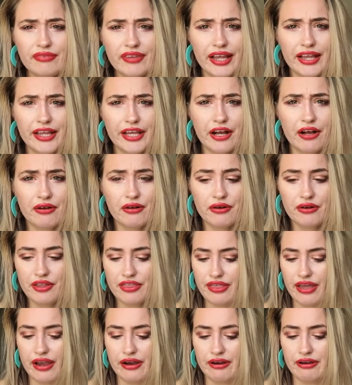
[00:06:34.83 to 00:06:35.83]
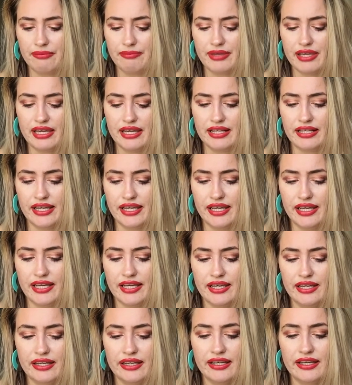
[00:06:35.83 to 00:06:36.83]
Like I'll go to therapy and like,
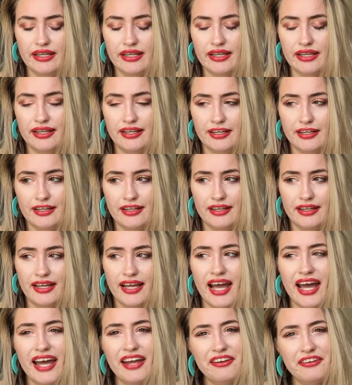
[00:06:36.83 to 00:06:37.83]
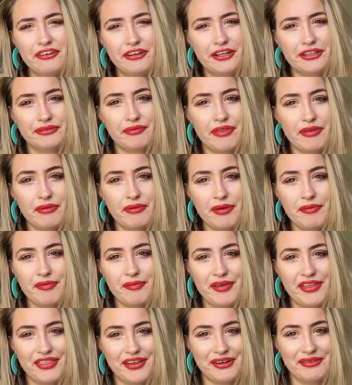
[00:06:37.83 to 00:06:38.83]
I don't know, sometimes
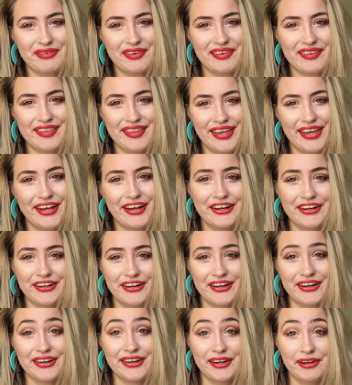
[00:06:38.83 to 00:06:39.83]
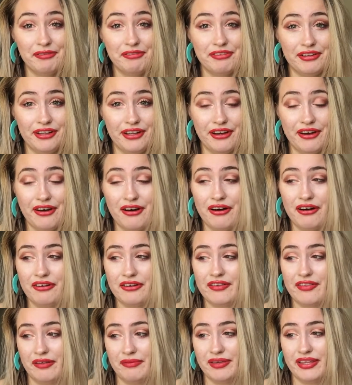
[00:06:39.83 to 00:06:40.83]
my therapists like are not helpful at all,
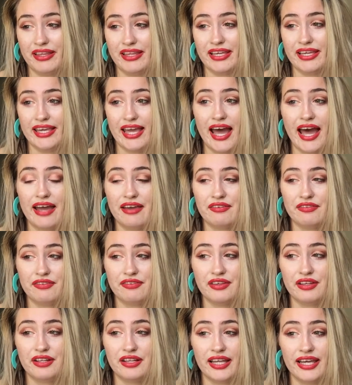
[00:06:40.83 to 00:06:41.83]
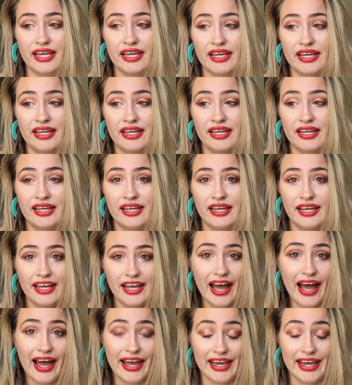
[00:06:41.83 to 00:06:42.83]
because I'll be like, yeah, I feel like
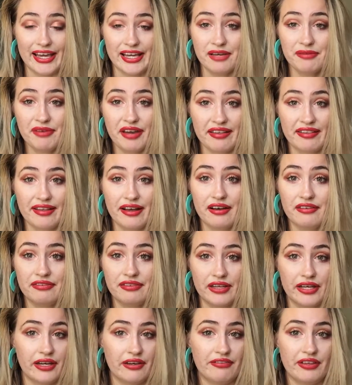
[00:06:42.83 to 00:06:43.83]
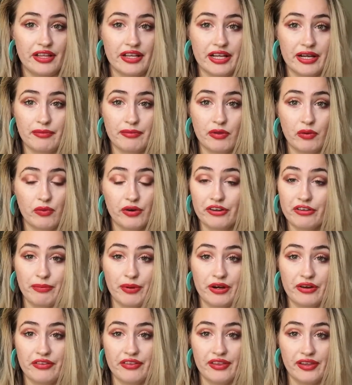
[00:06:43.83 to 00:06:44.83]
I hate myself, like I feel like I'm the worst
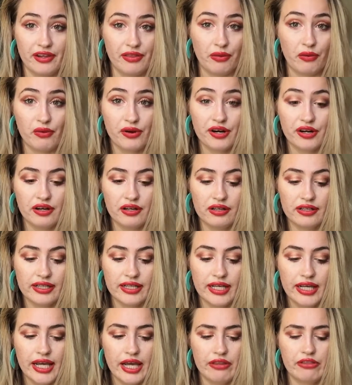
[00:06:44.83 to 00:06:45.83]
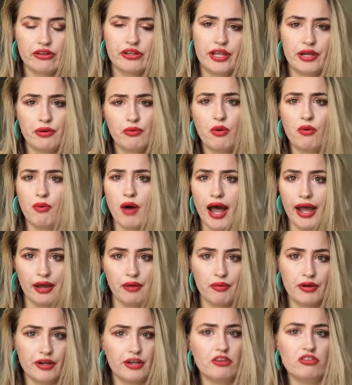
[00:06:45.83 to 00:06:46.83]
person in the world. And they're like, well, why?
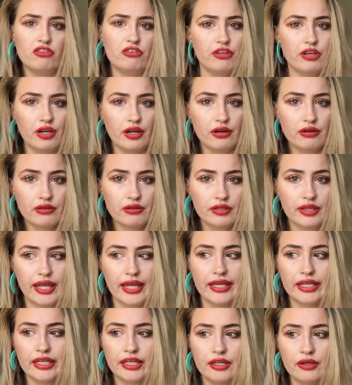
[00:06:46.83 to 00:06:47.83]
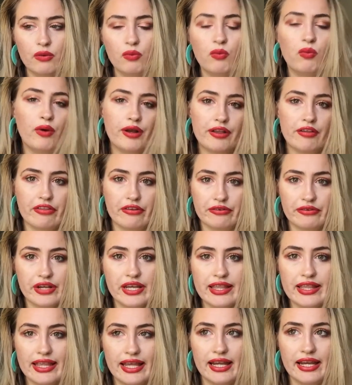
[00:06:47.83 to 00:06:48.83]
What did you do? Like, what is the
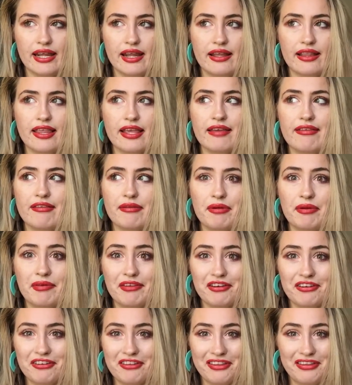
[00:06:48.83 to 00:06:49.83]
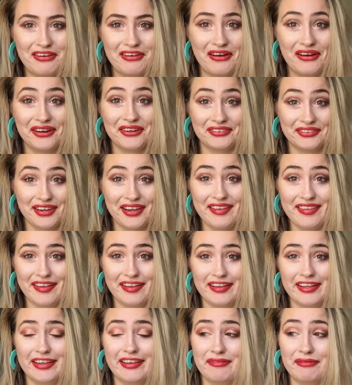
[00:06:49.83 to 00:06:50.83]
reason? And it's like, sometimes there's just not a reason.
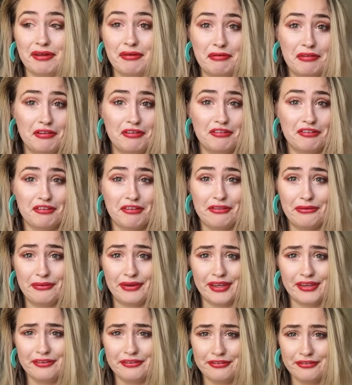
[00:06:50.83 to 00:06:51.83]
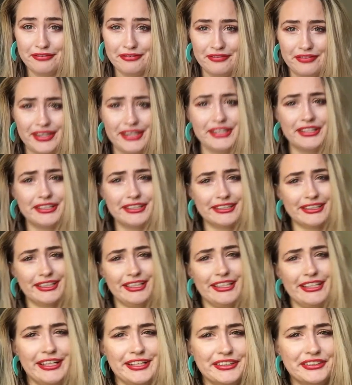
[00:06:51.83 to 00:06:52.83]
Like sometimes it's just the way you feel,
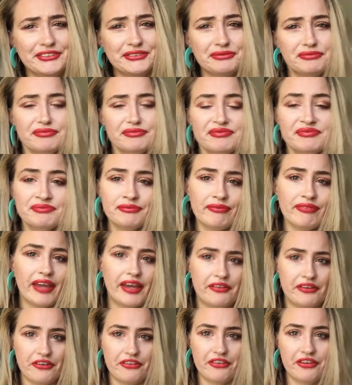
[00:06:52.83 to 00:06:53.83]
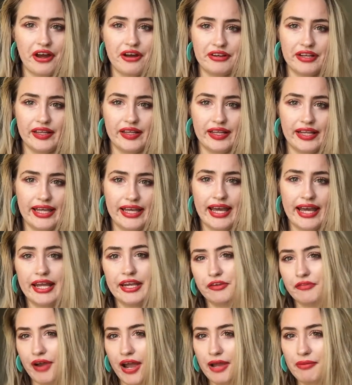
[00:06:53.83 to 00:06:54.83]
you know? And there's not really like
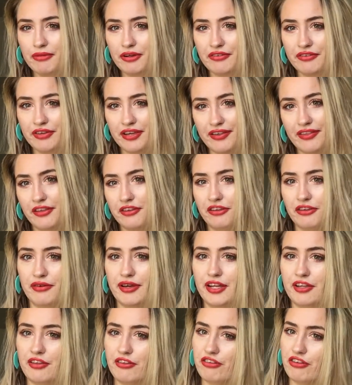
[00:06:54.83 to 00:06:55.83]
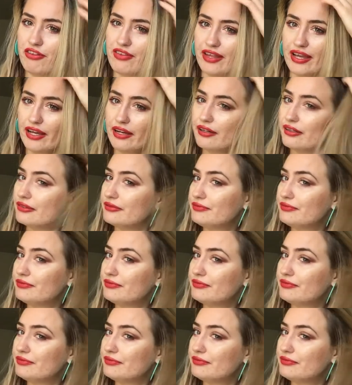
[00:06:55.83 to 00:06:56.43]
any rhyme or reason to it. It's just like